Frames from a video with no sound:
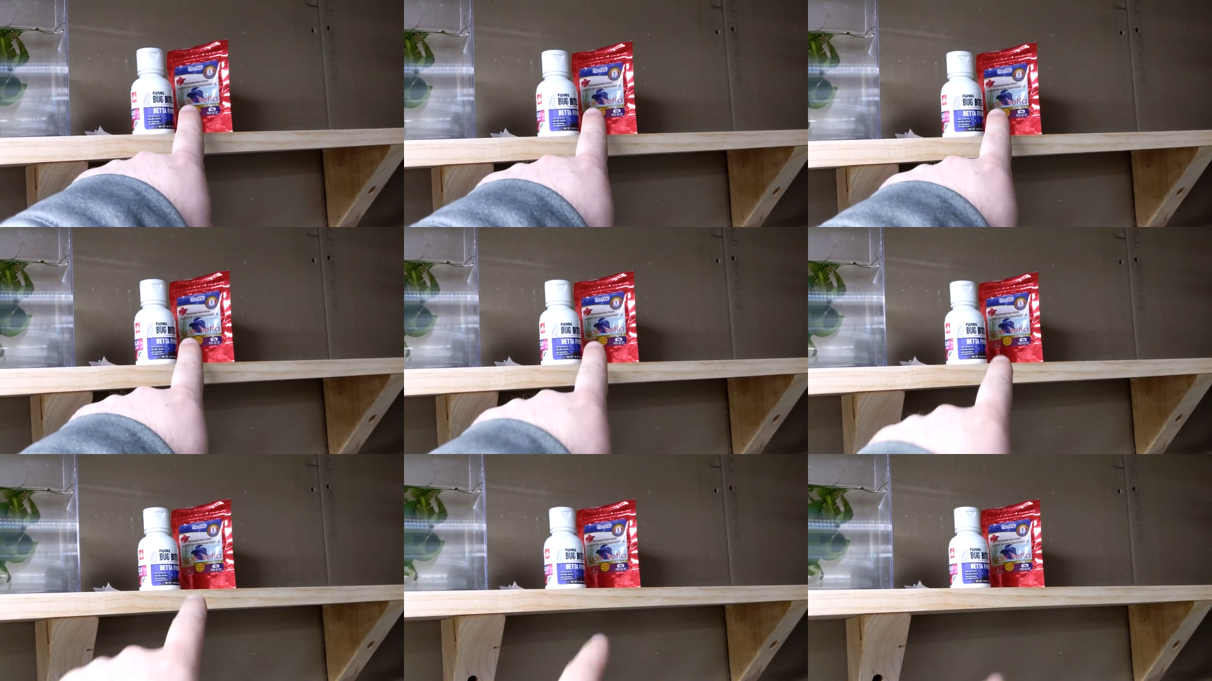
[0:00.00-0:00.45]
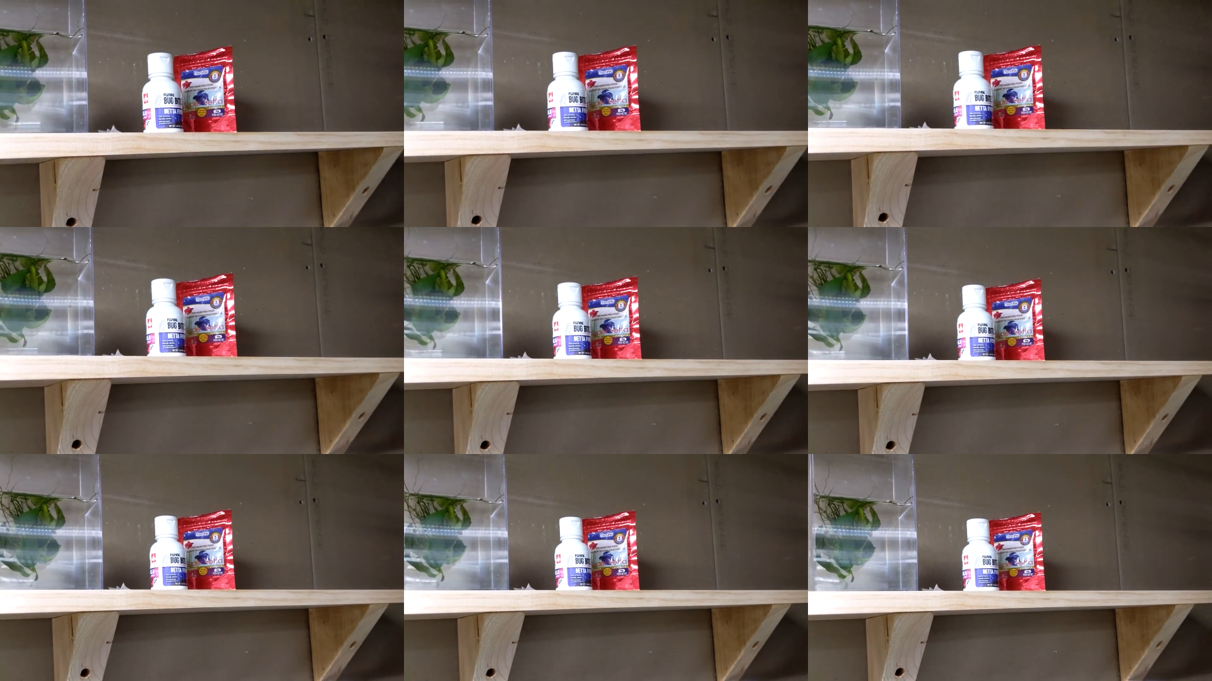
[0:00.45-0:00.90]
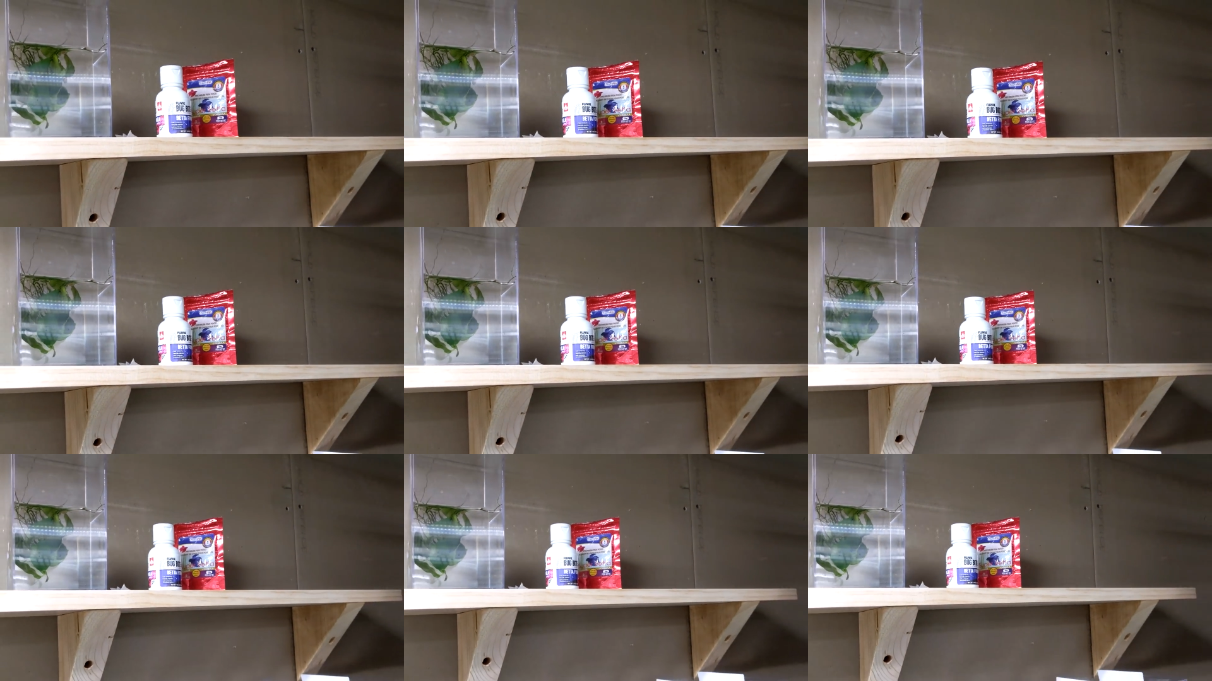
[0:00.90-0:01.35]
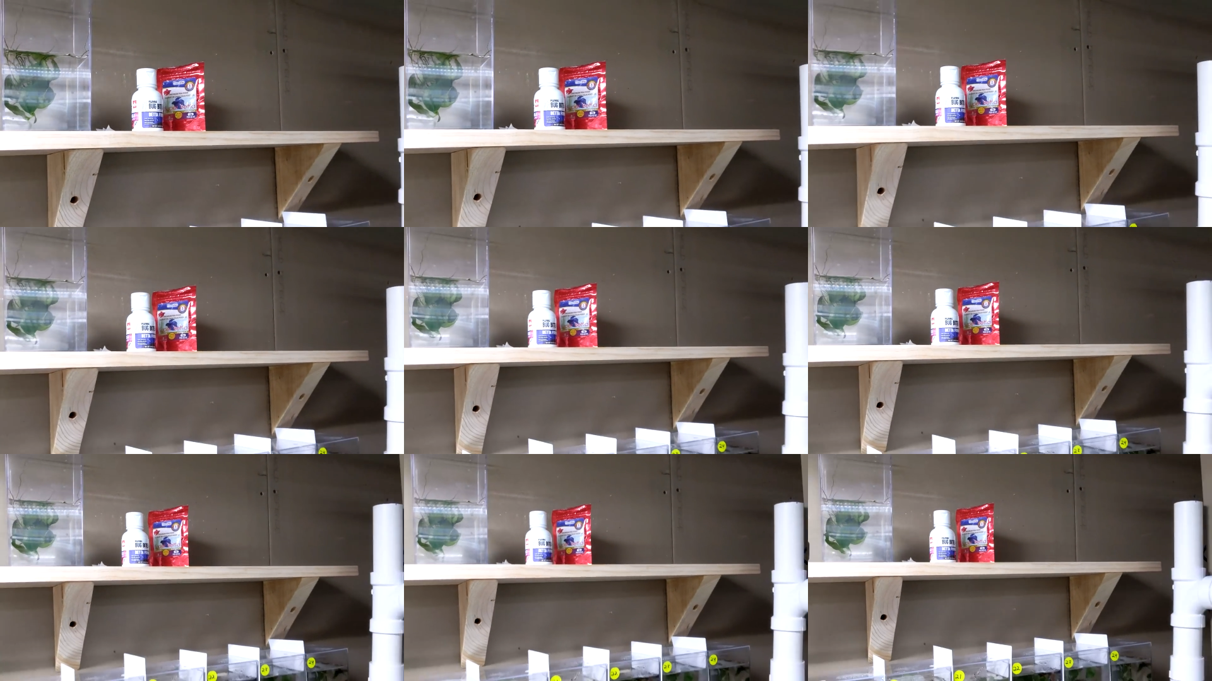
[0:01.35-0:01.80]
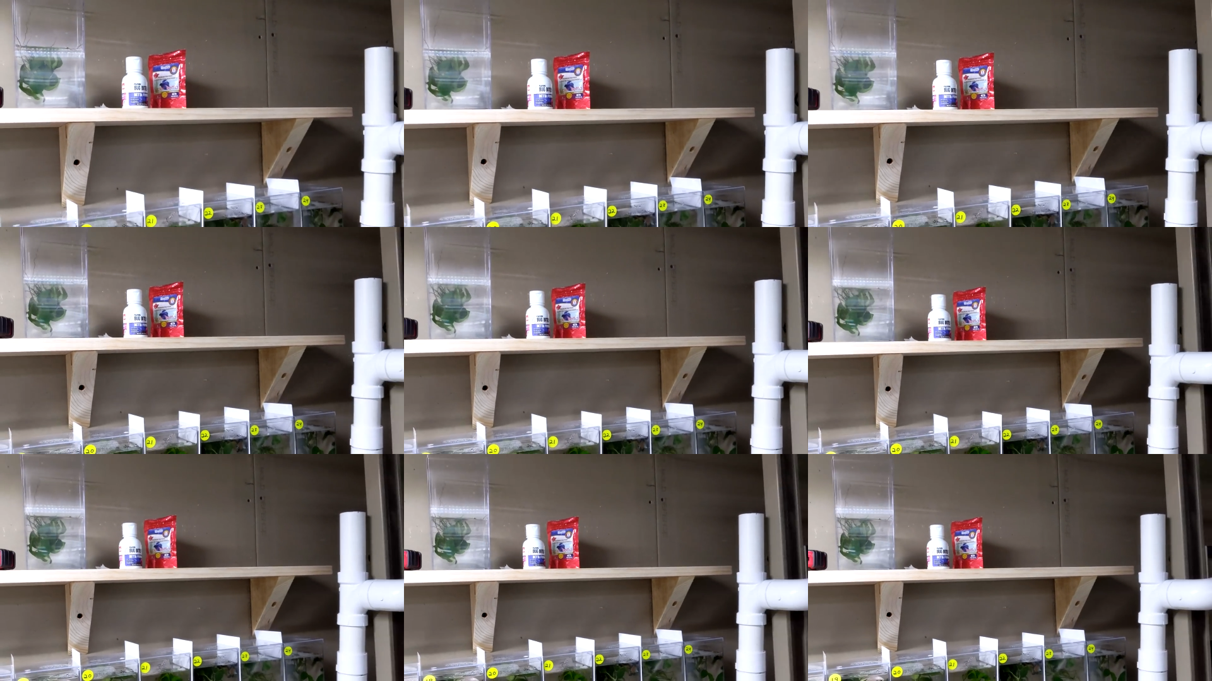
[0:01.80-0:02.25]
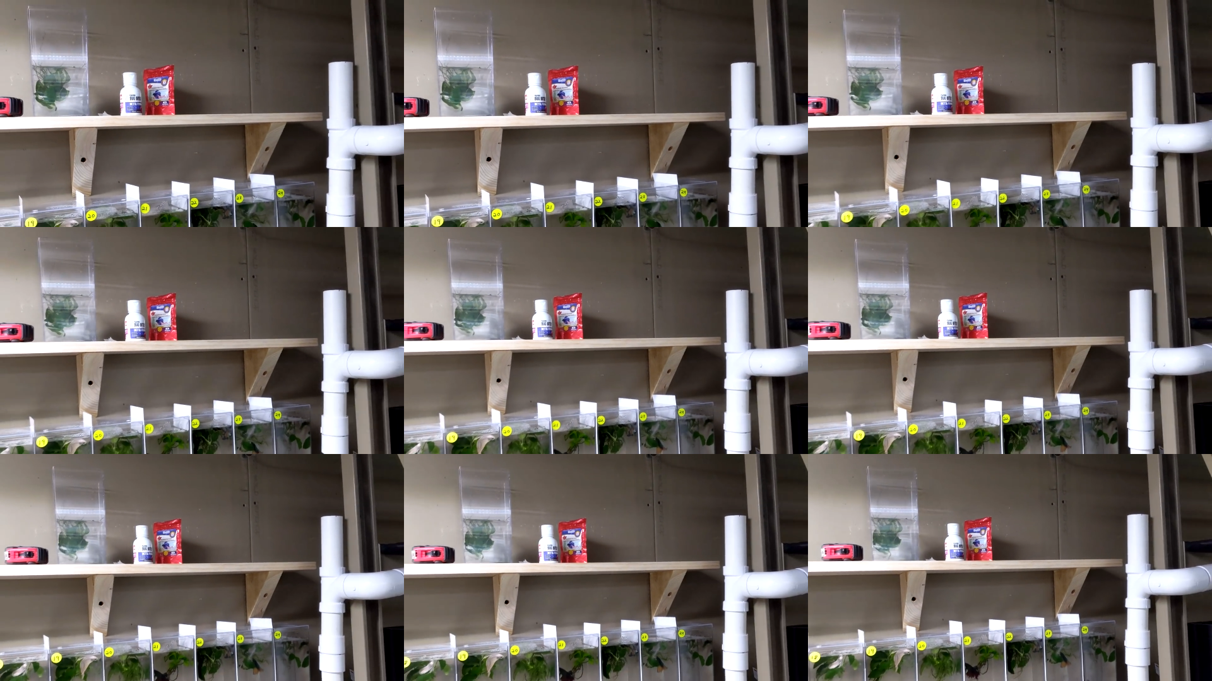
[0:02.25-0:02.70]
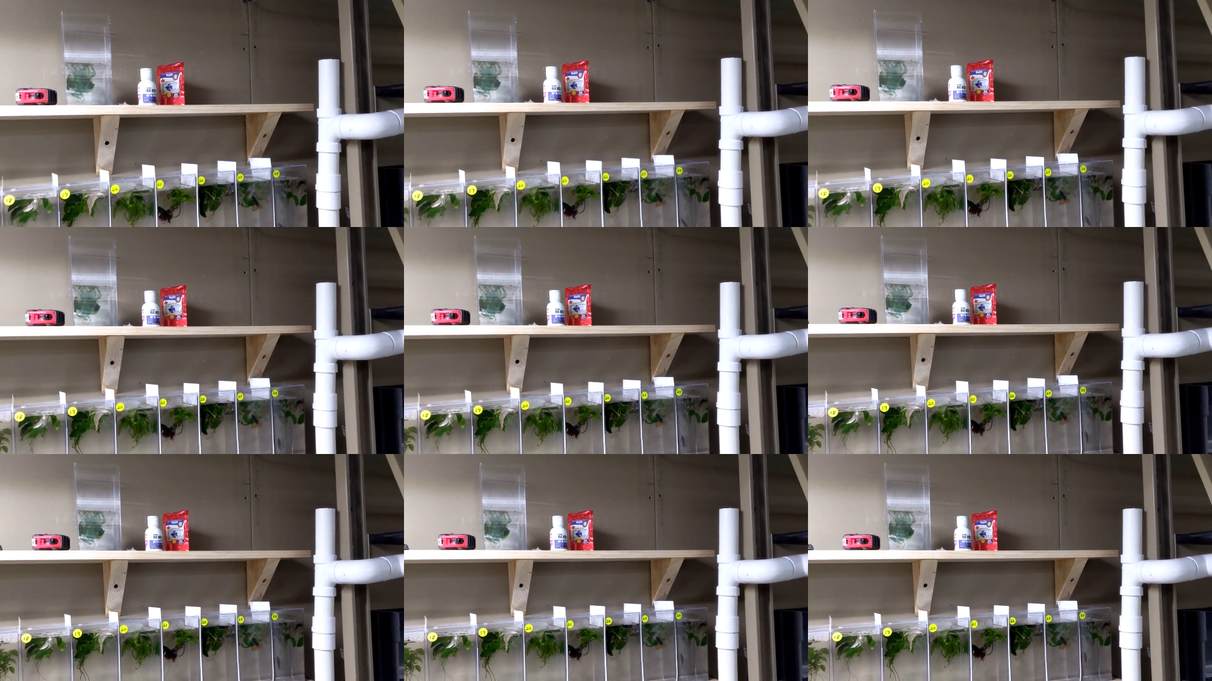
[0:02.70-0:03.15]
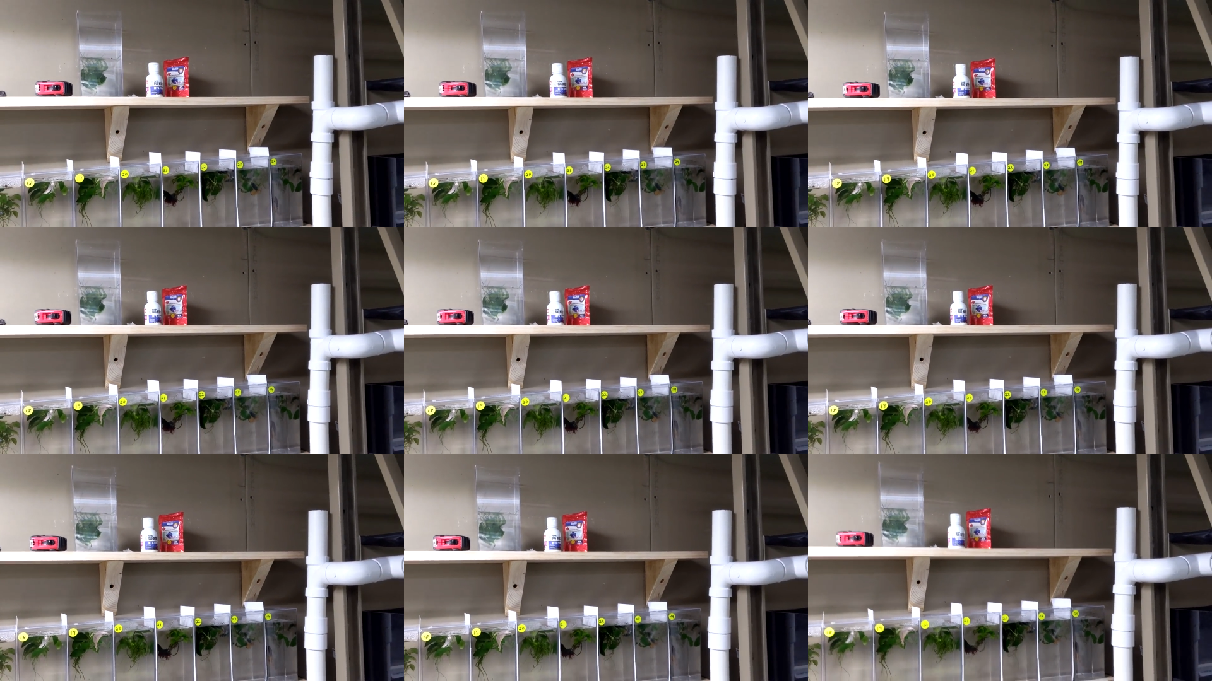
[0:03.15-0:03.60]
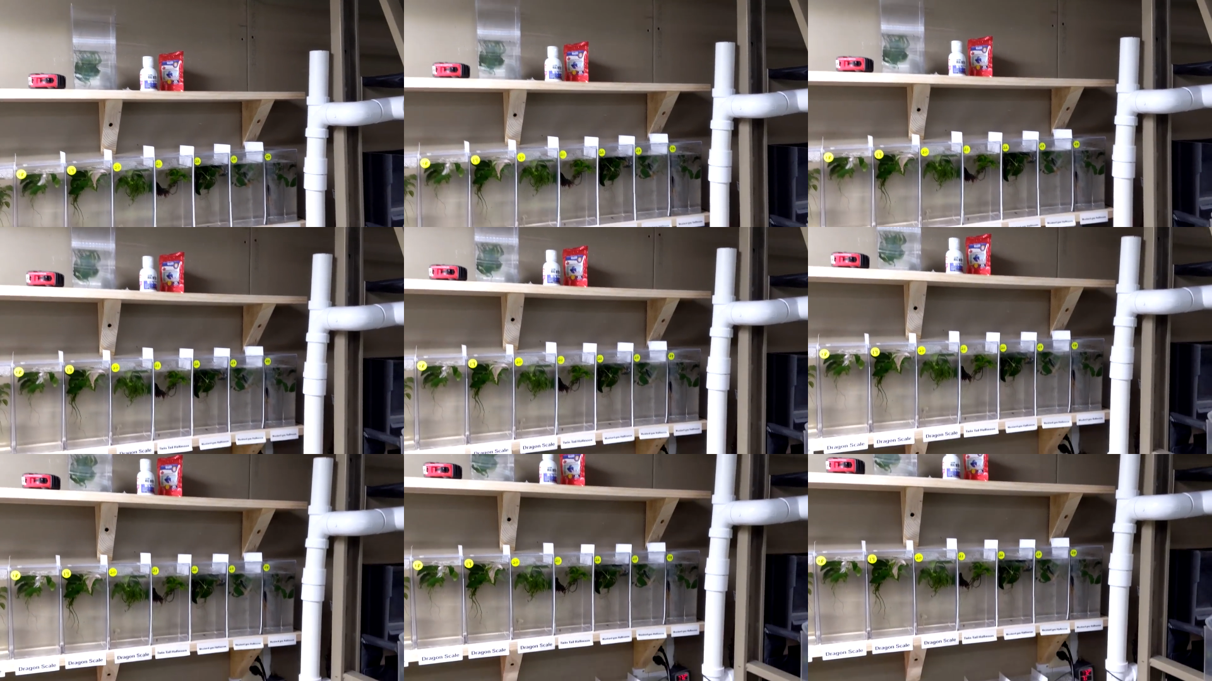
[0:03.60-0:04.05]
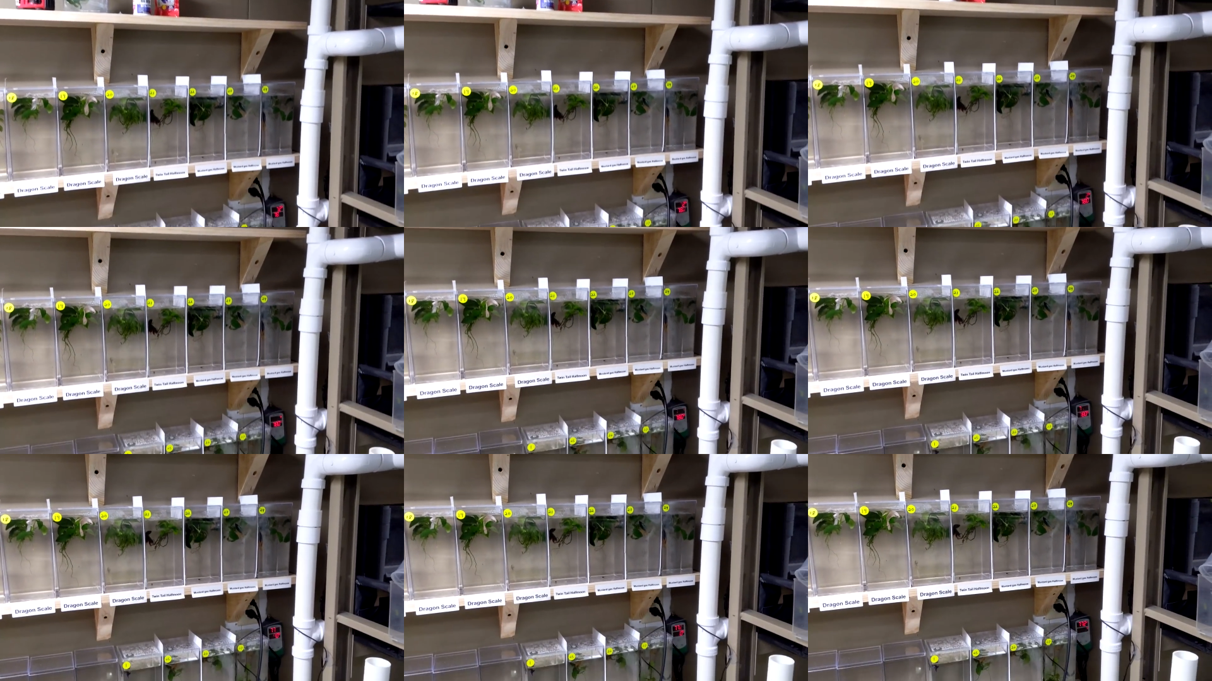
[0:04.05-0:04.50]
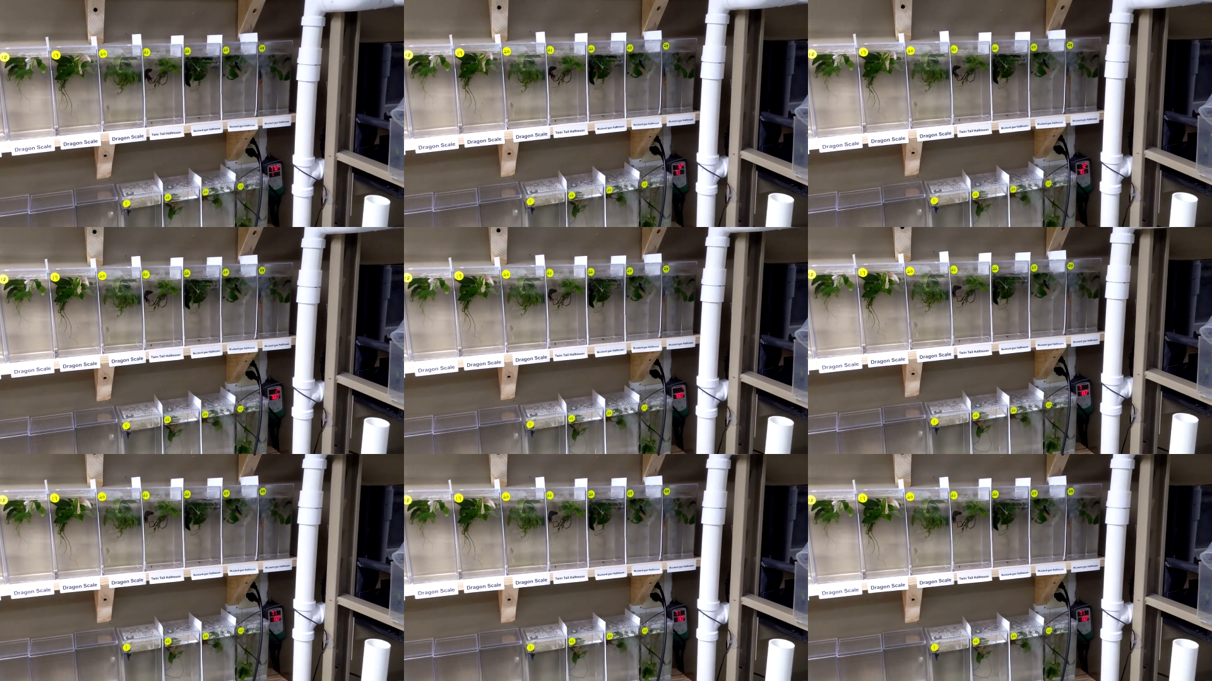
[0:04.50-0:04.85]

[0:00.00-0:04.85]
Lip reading: Nobody's mouth can be seen.